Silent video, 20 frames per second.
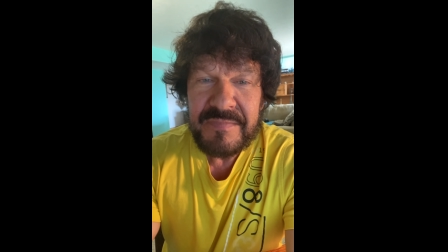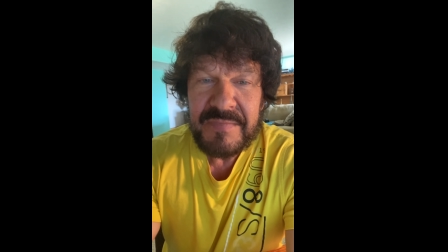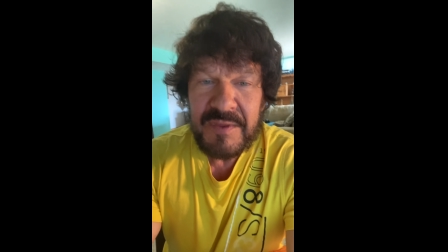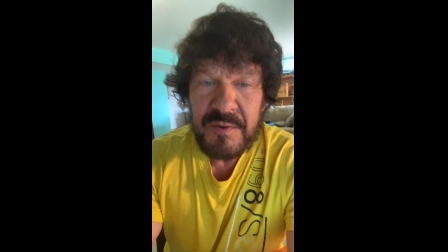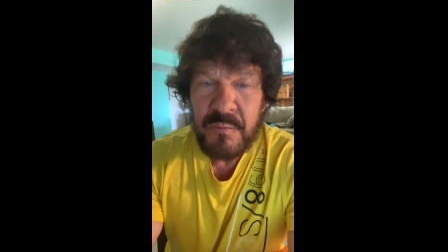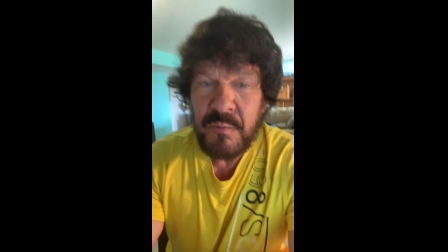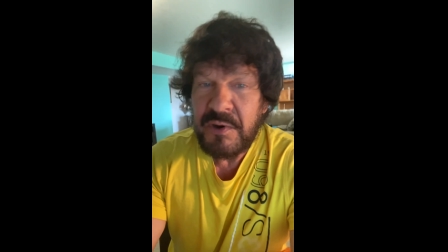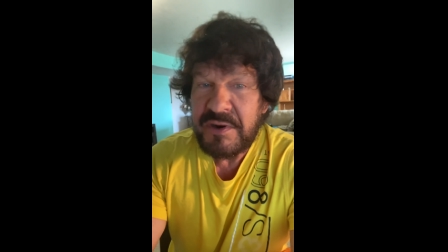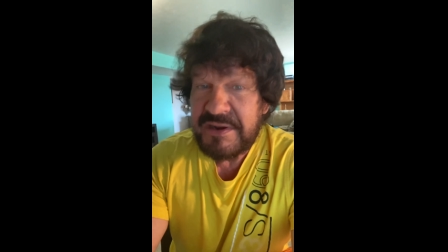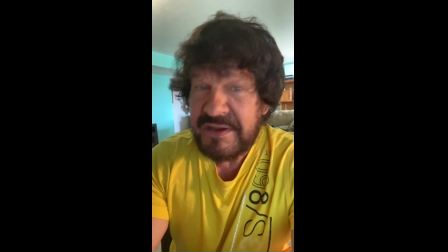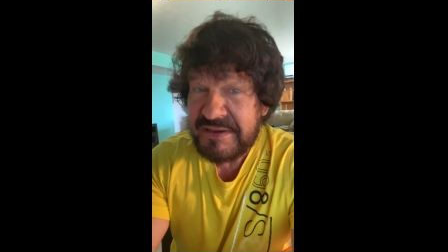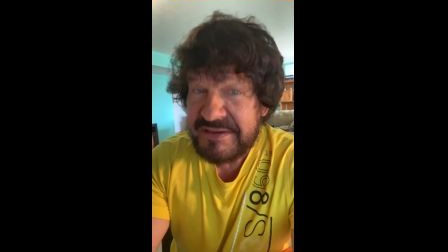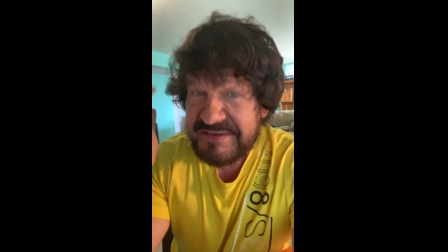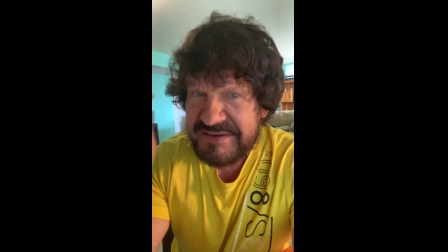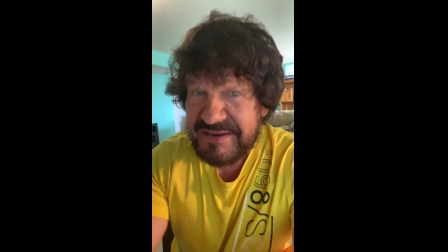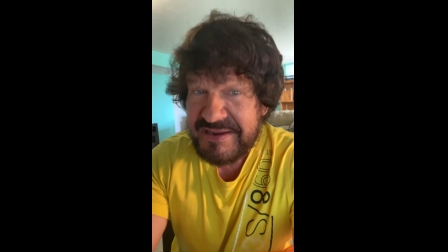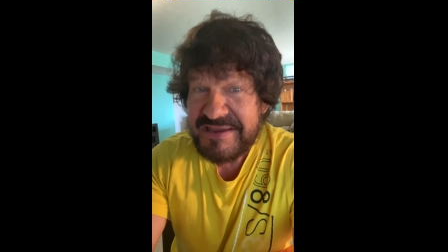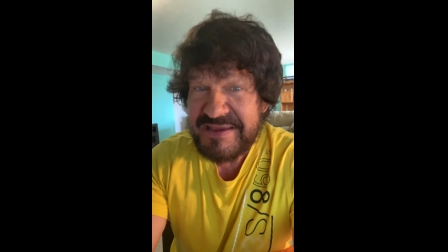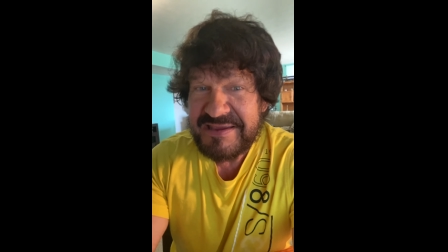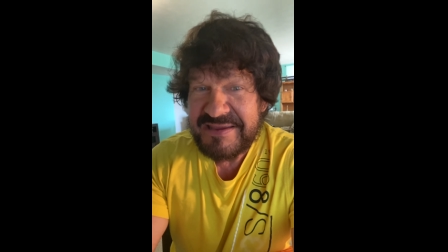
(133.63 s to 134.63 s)
what I
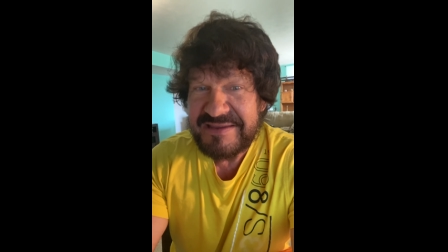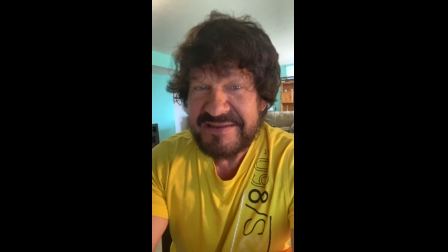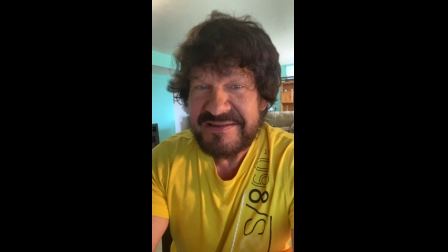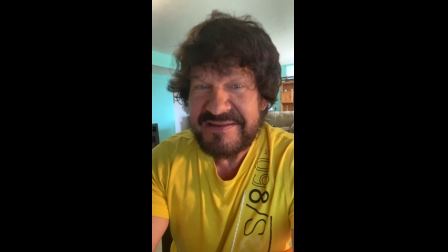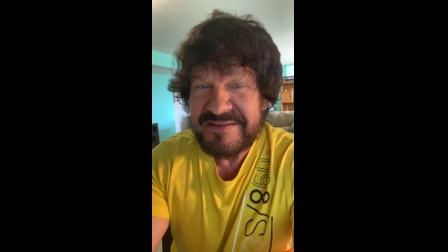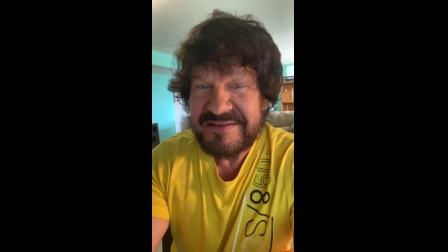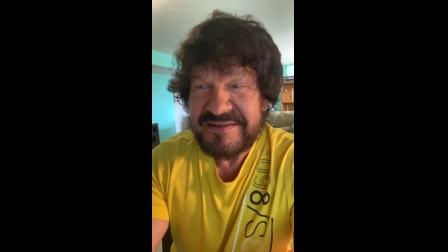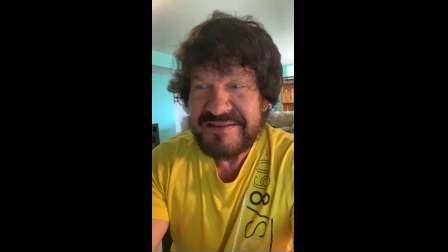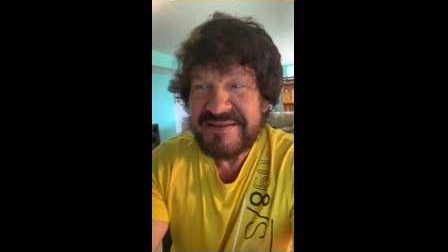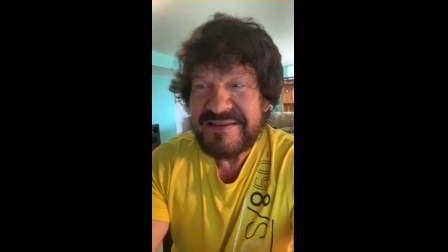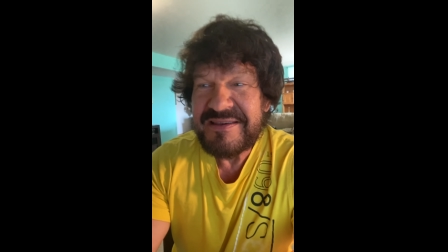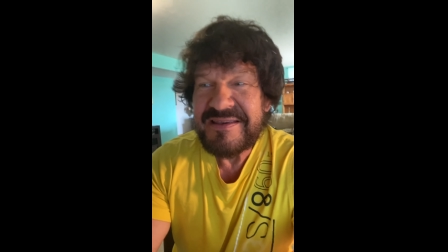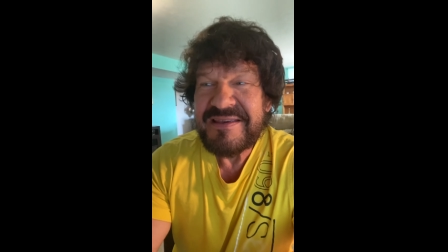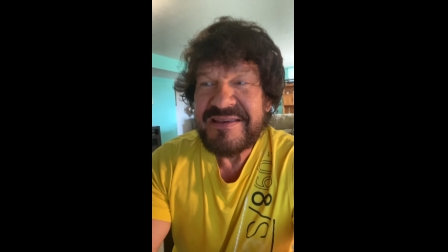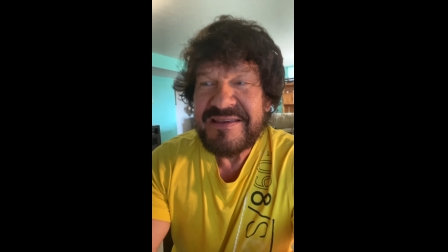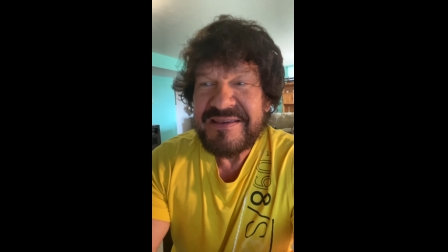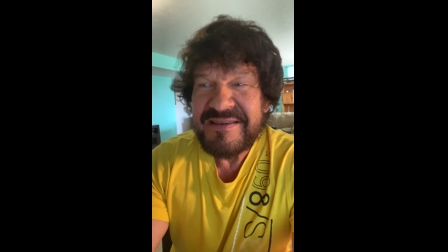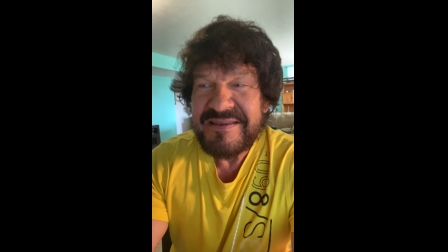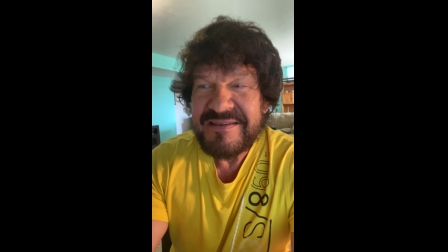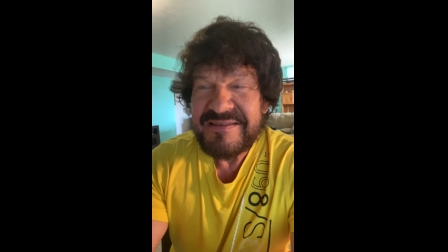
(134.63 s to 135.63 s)
need.
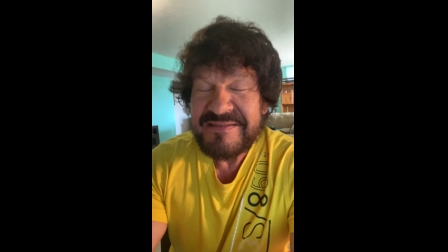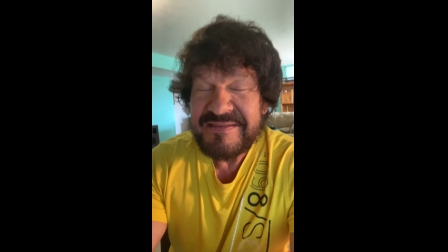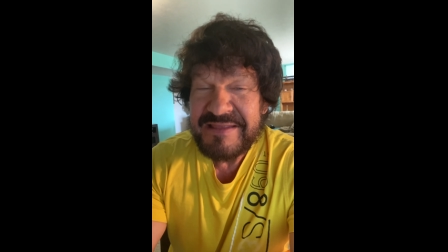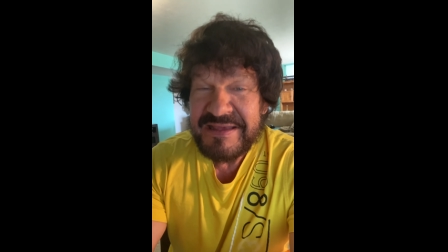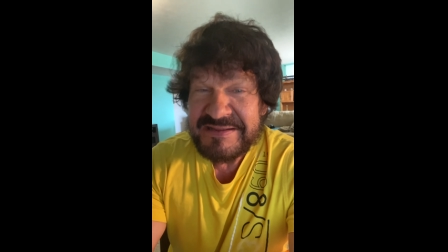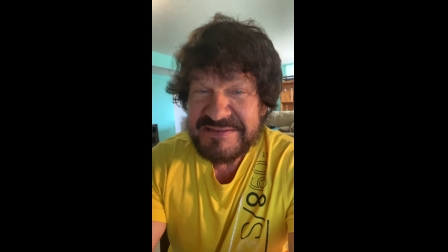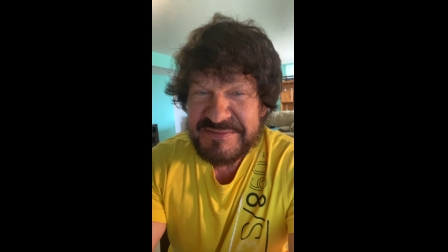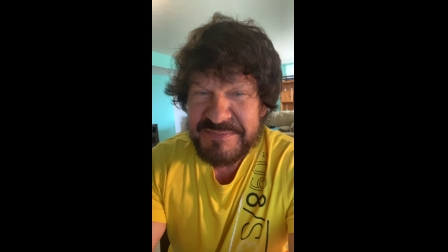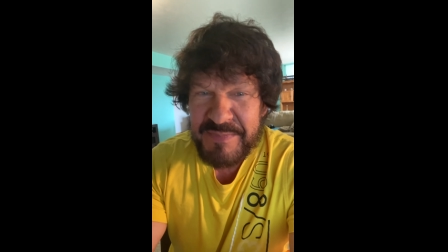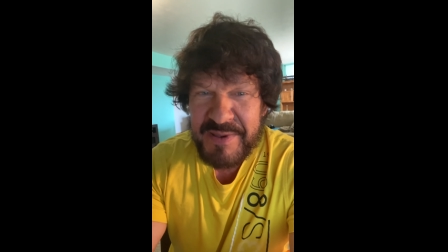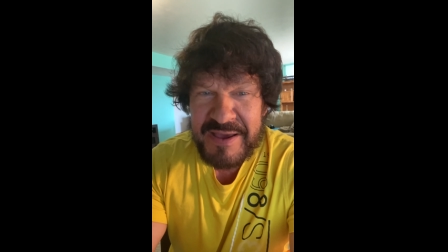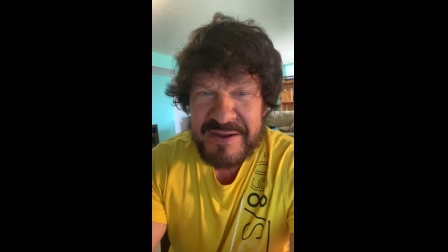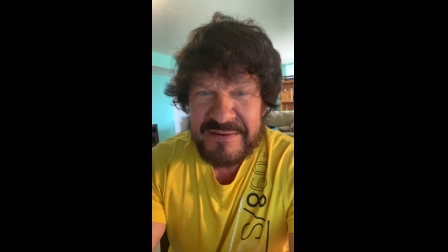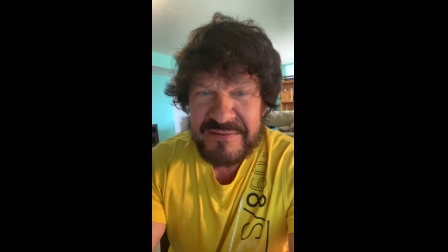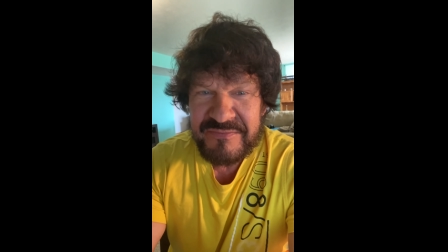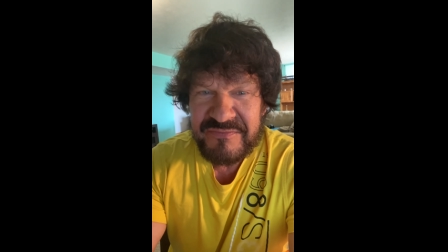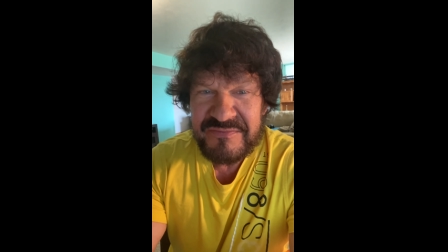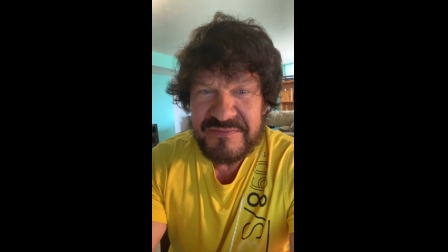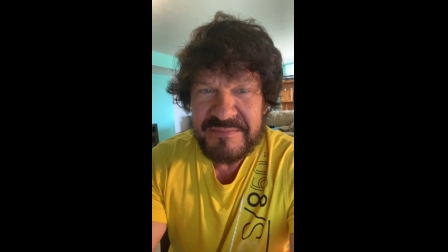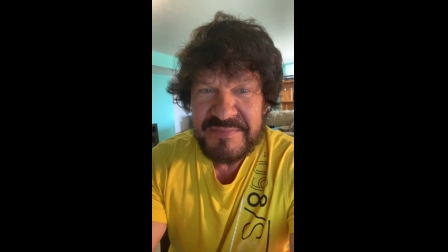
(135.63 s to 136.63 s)
That's better
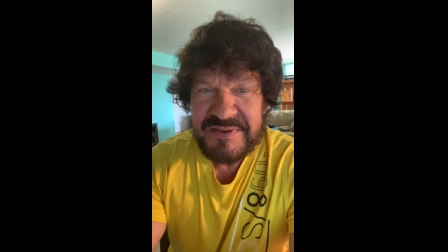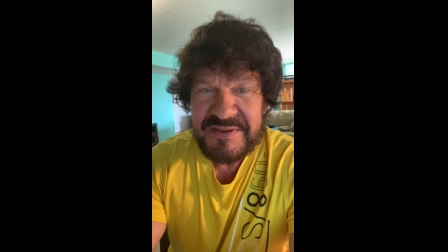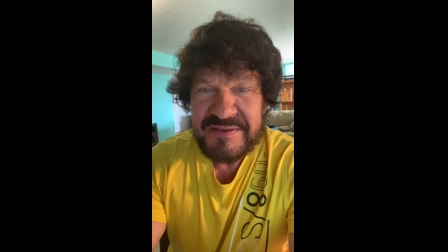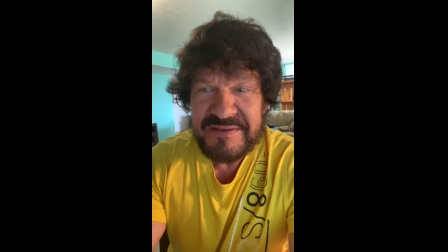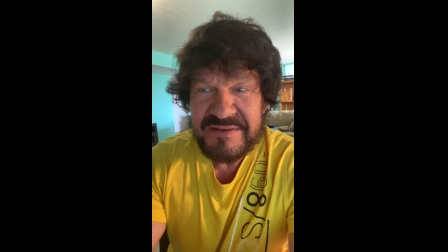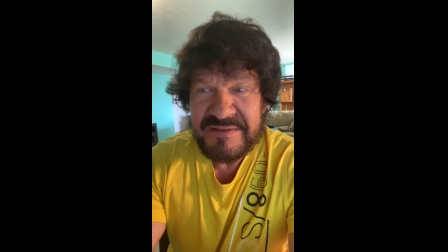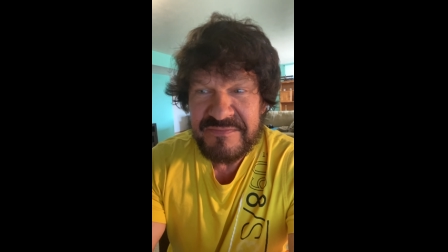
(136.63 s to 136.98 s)
for me.